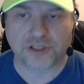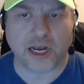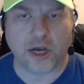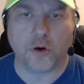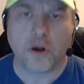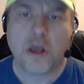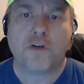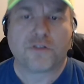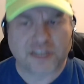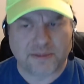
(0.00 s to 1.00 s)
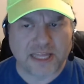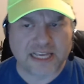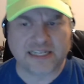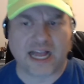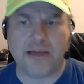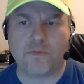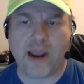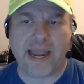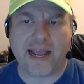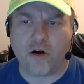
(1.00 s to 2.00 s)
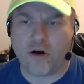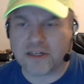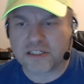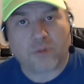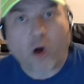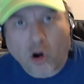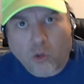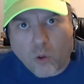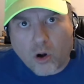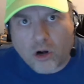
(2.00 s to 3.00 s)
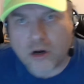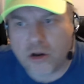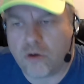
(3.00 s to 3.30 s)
So for some of these, I'm waiting on some artwork